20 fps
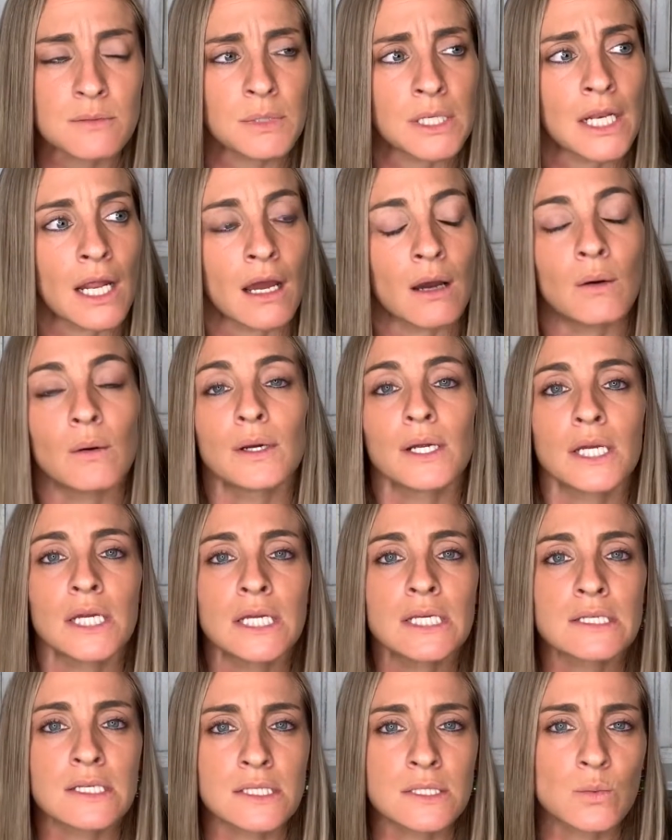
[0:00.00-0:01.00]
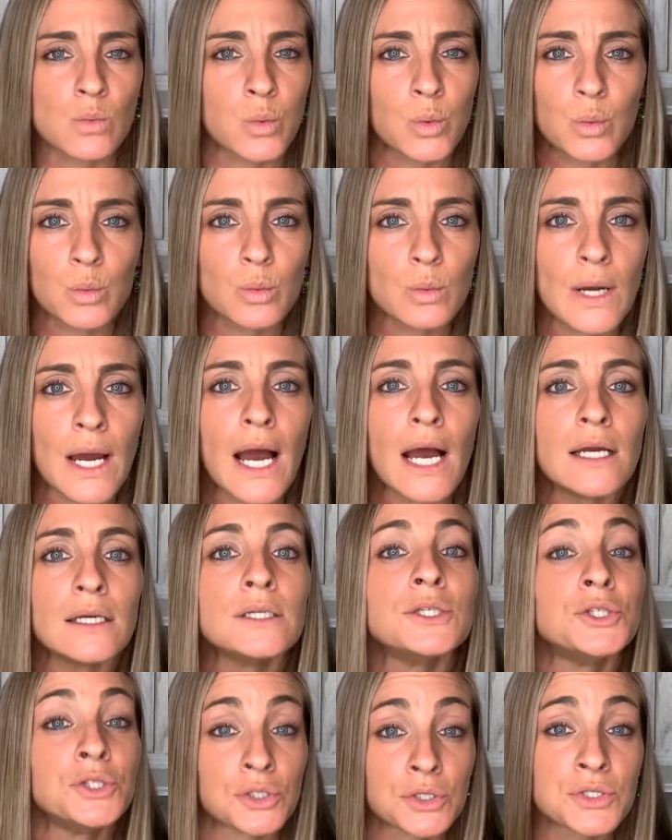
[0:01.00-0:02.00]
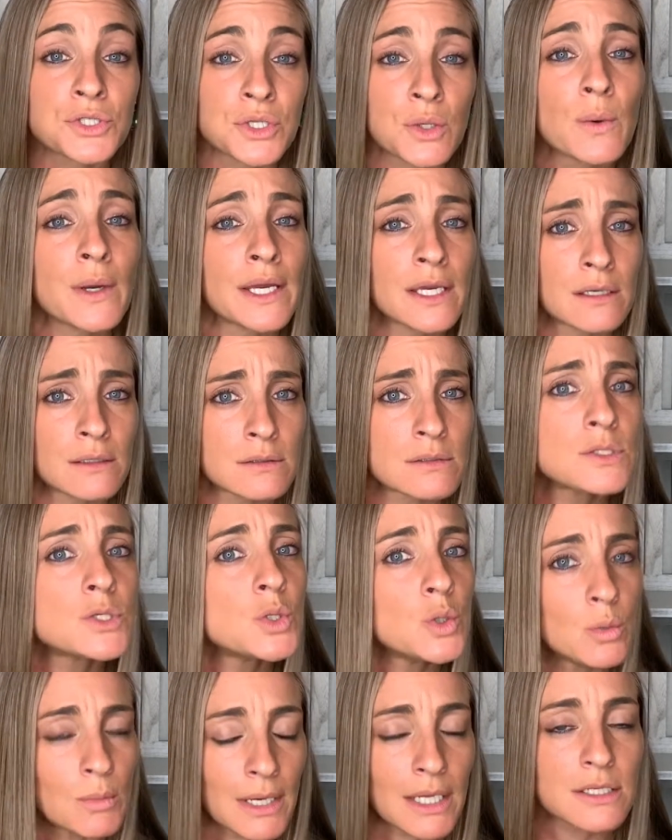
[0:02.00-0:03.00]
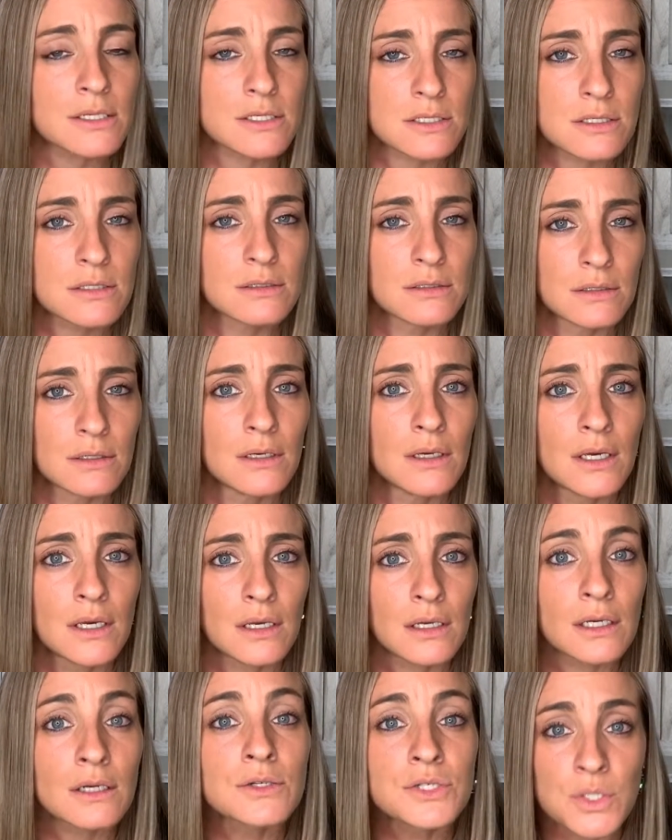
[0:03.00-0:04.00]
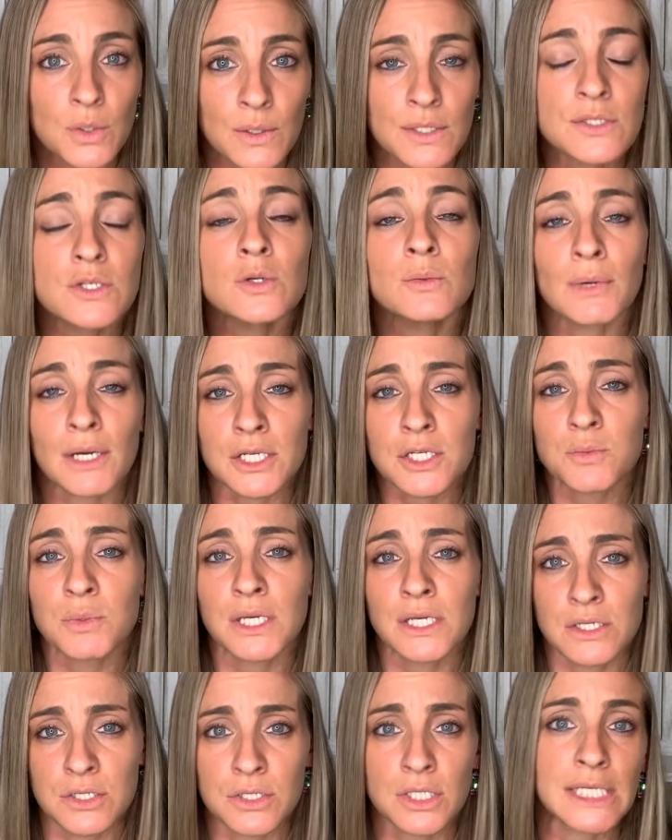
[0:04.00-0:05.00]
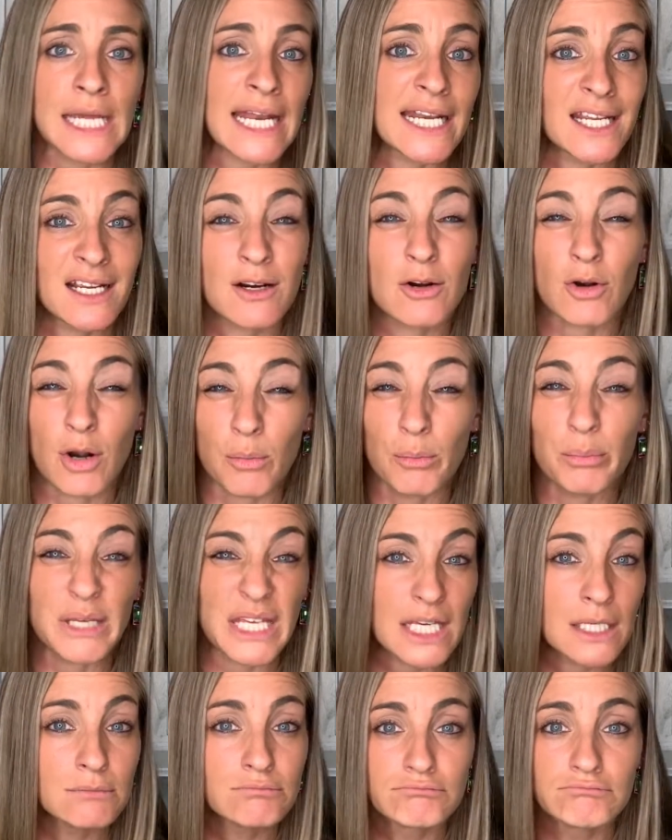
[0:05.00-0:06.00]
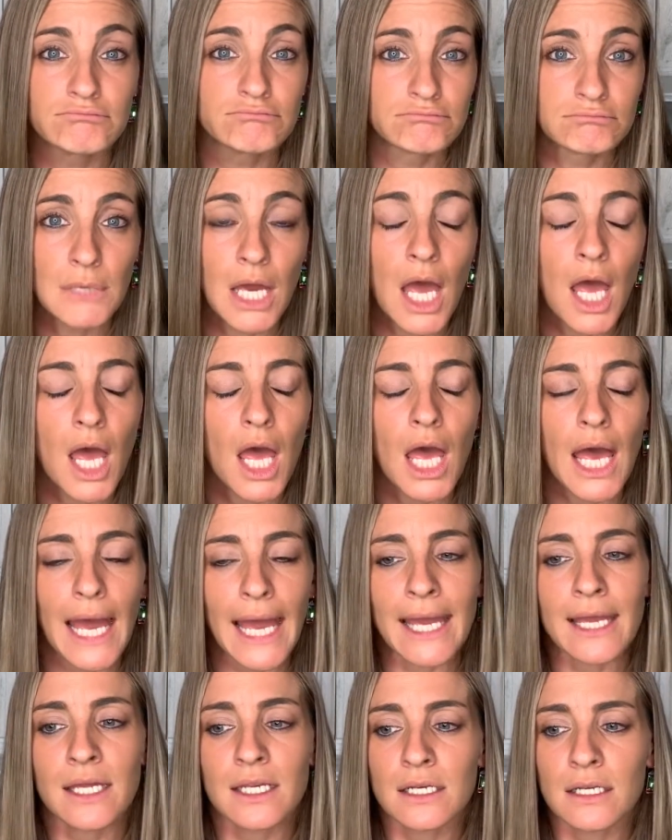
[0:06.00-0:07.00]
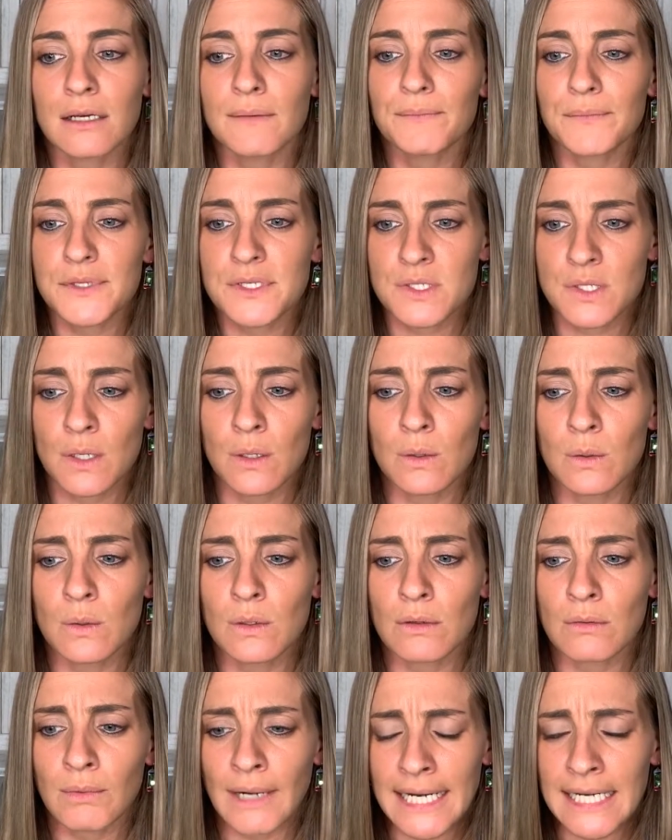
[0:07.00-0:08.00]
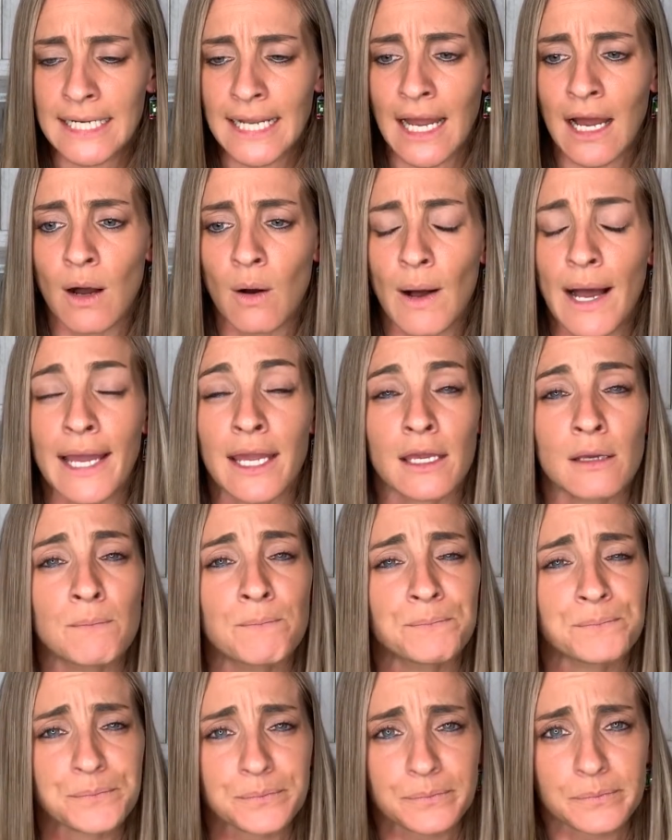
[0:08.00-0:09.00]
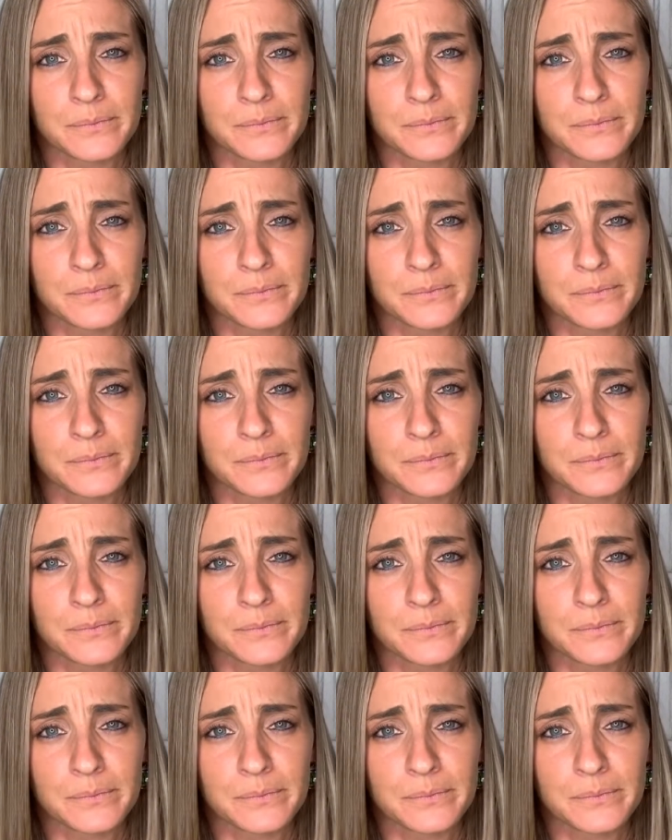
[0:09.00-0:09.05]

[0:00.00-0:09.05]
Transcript: me now, he says, you're doing too much. You're doing too much because you're getting grumpy. And so right now I am